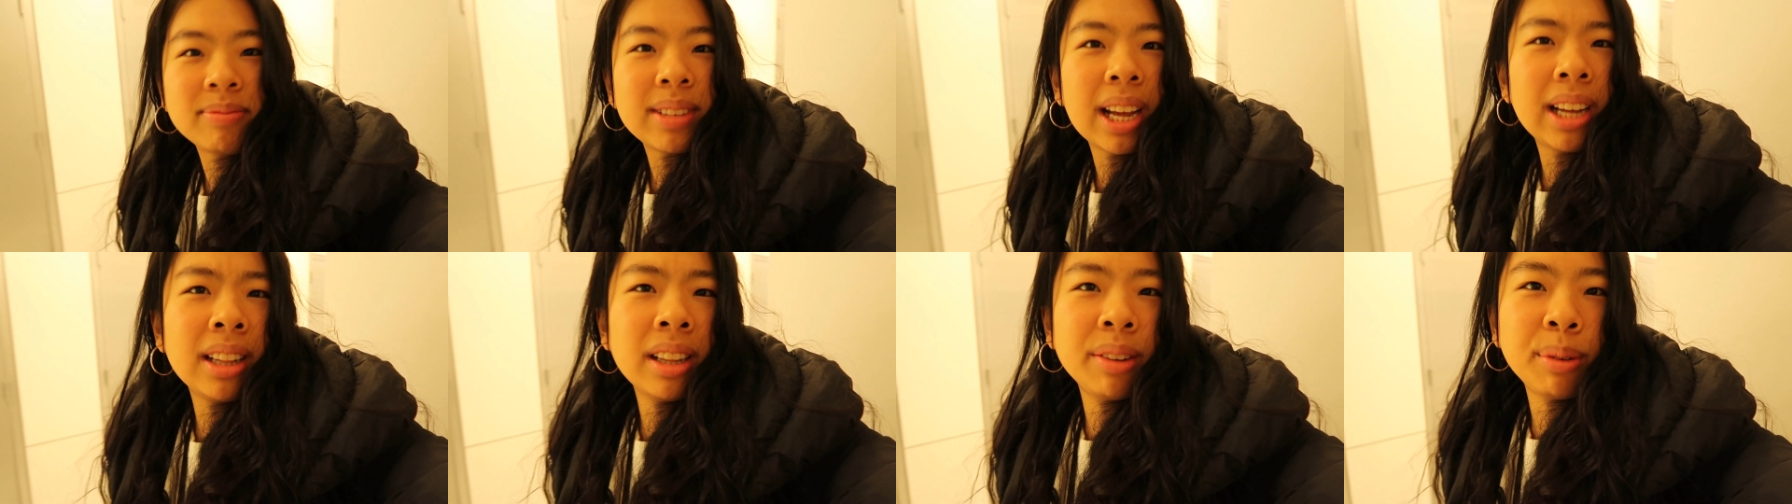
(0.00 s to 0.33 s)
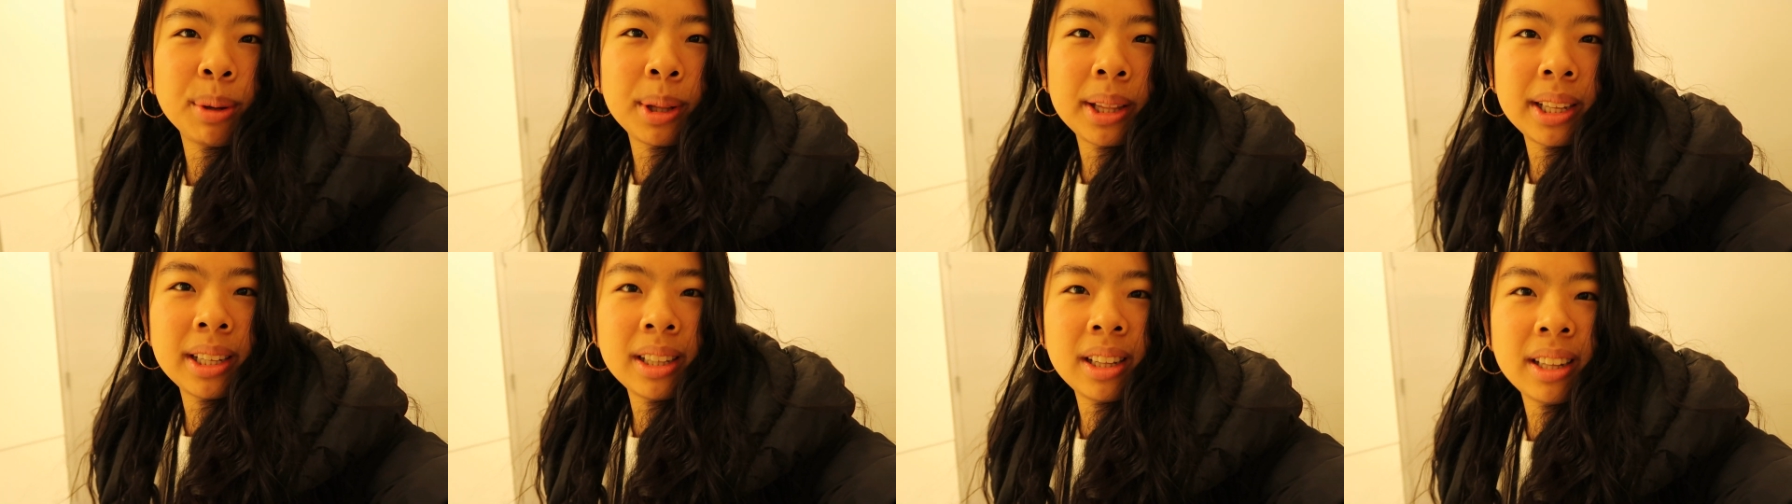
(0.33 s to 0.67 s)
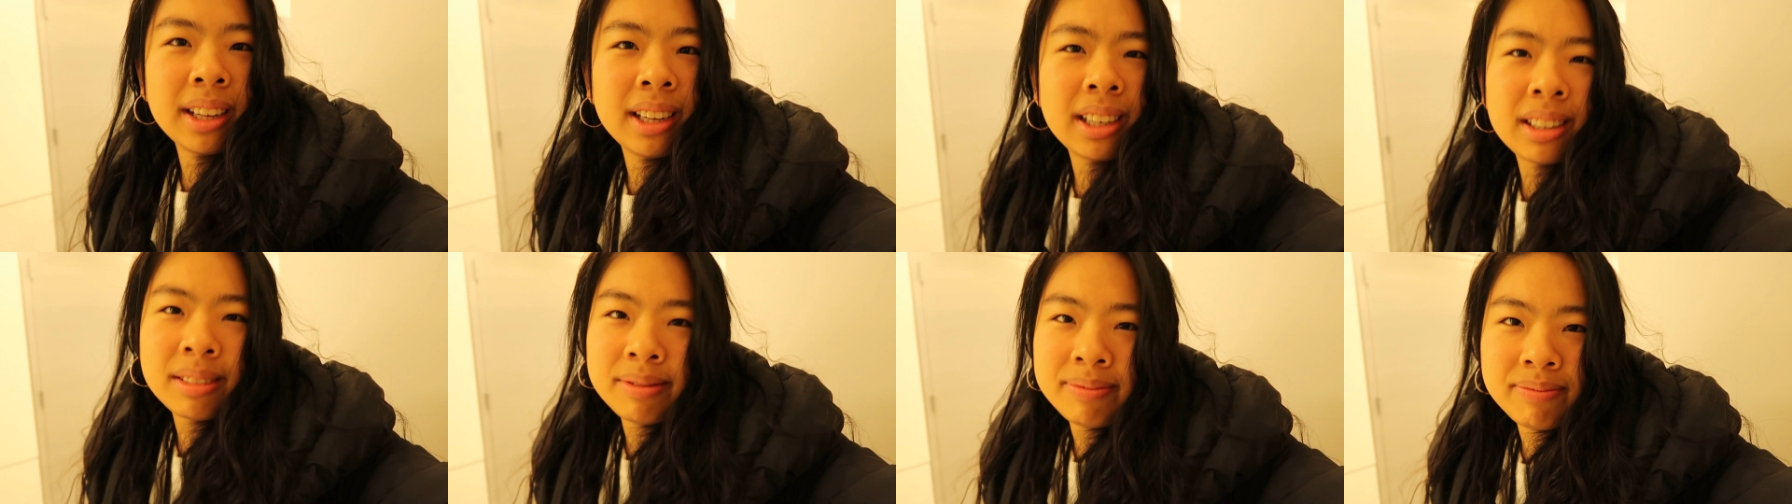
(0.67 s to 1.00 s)
I live with it.
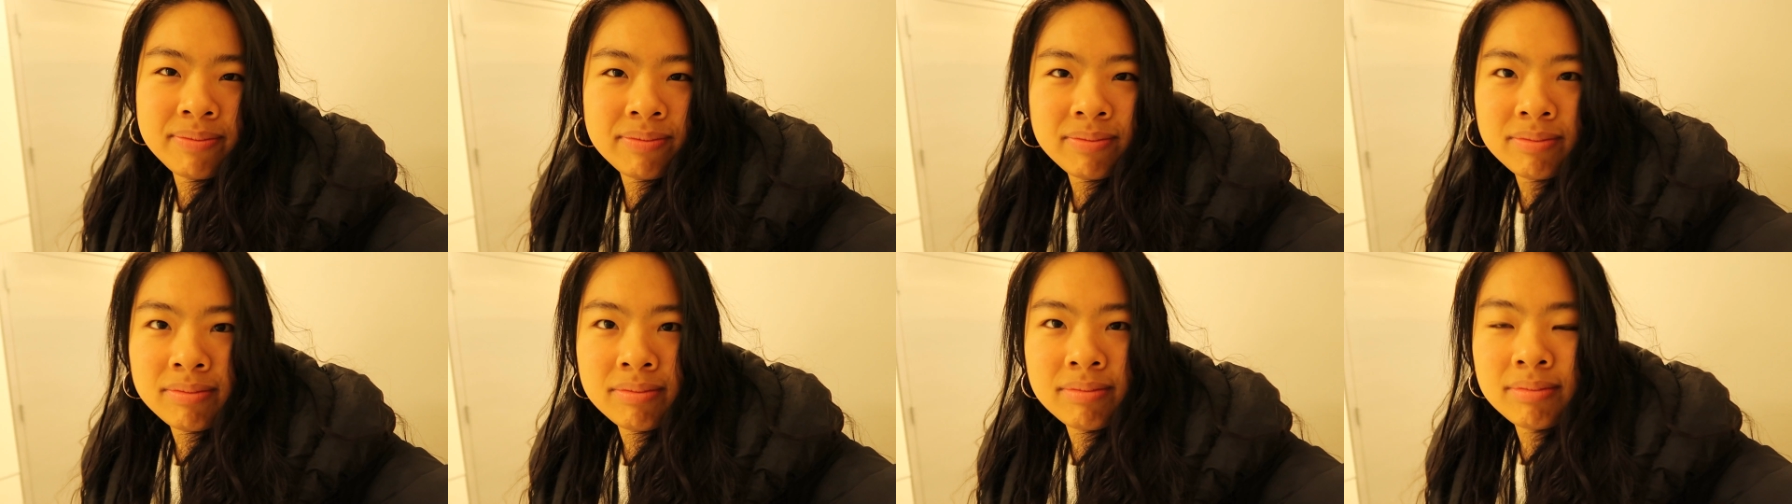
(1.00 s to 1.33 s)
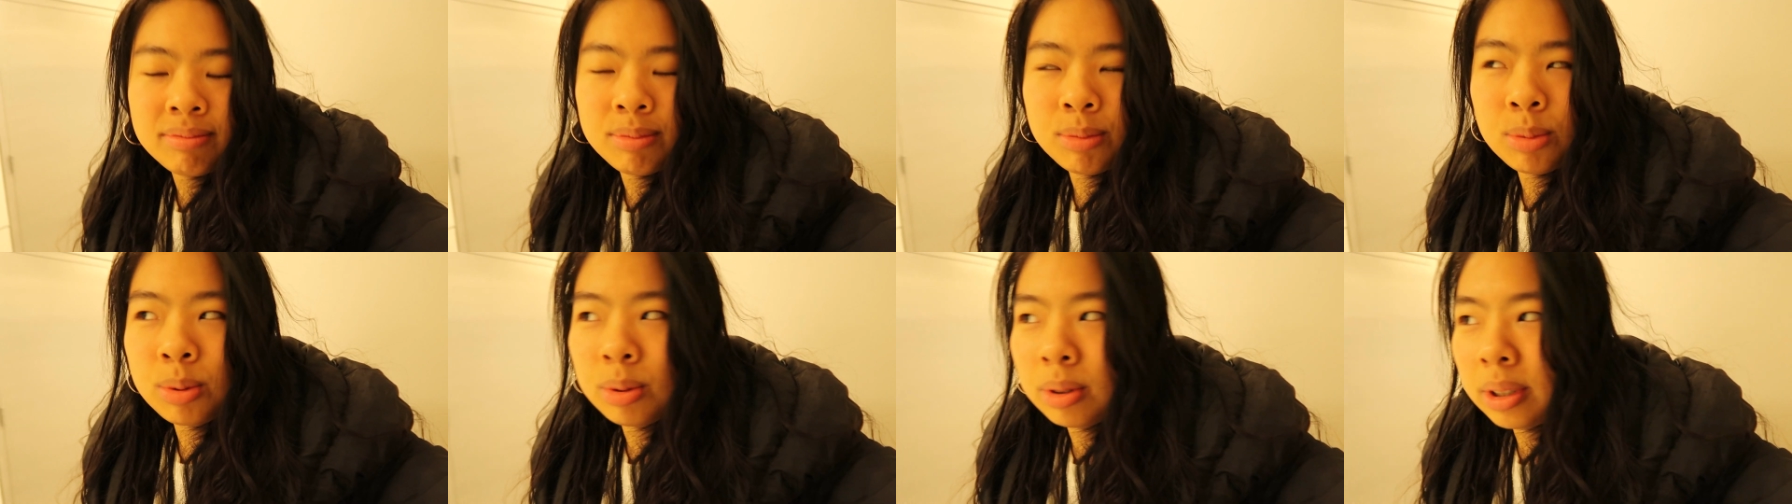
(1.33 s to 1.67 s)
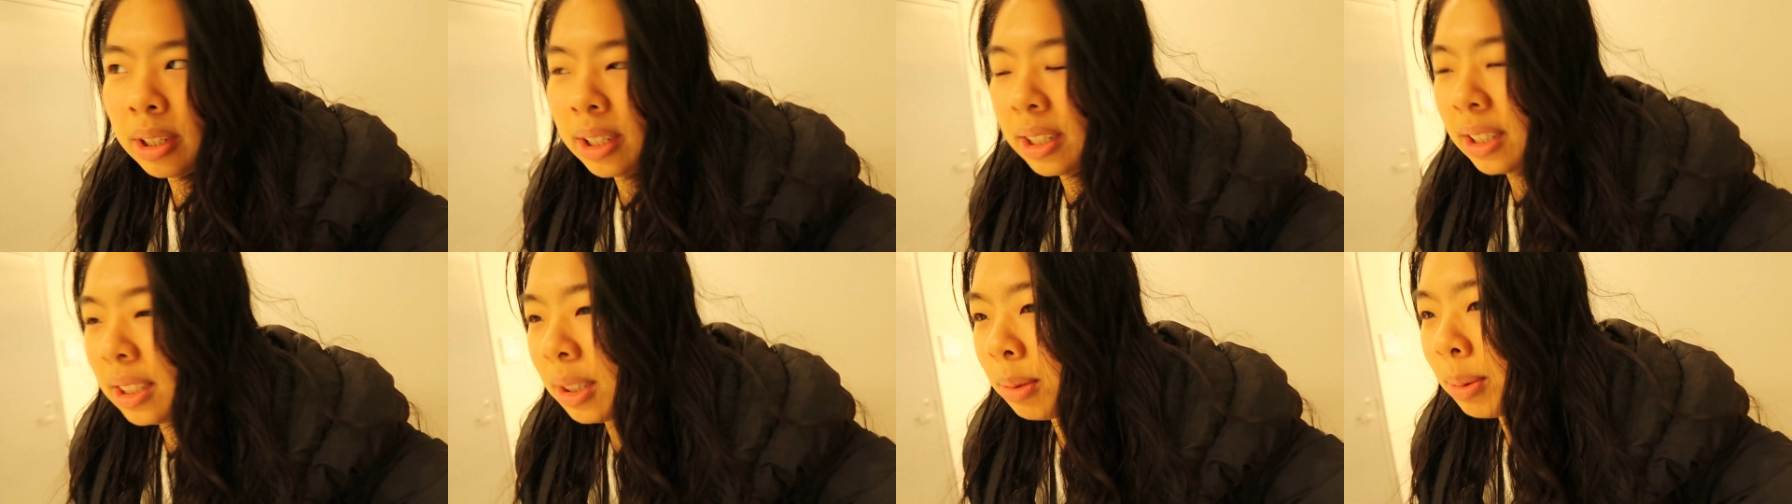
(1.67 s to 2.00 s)
Like,
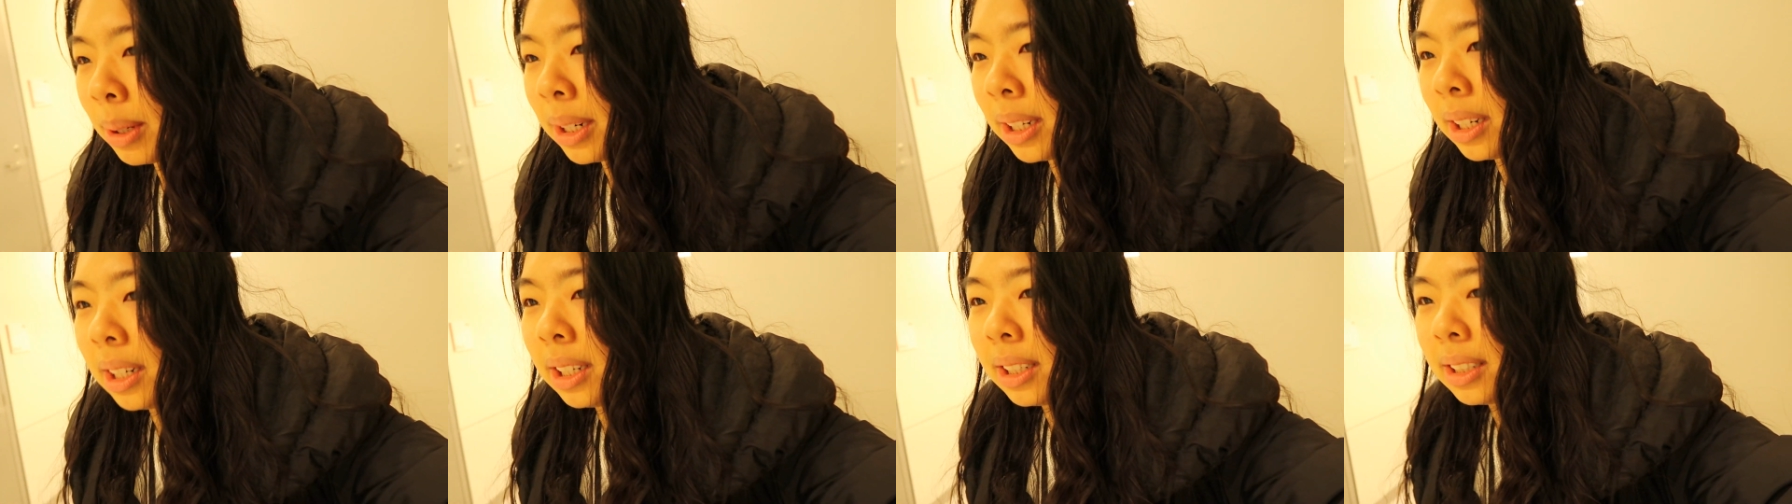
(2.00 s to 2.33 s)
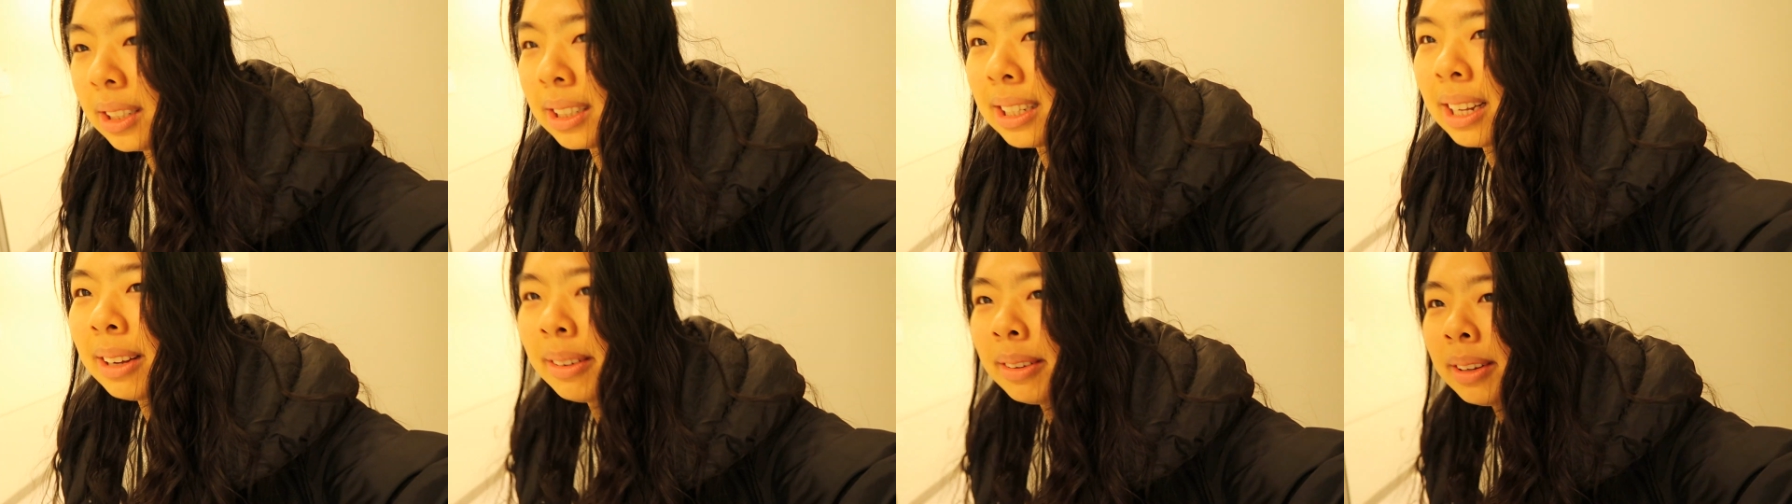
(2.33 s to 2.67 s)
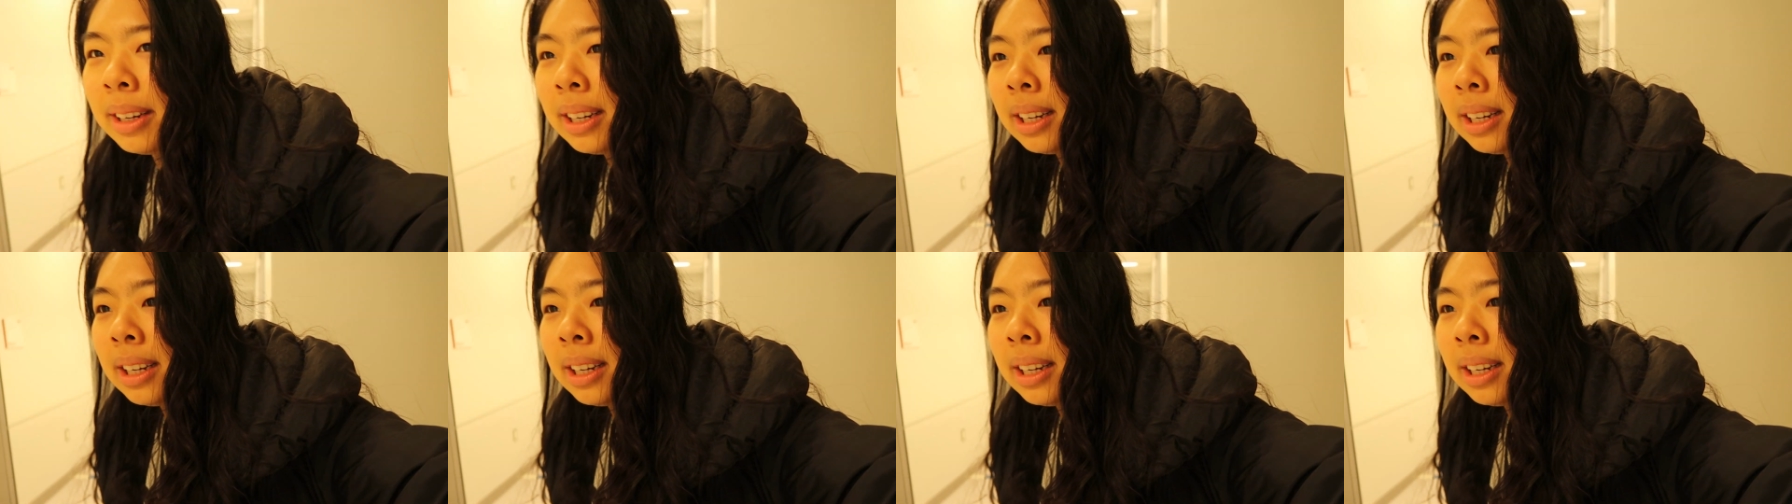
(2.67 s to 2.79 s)
it is what it is.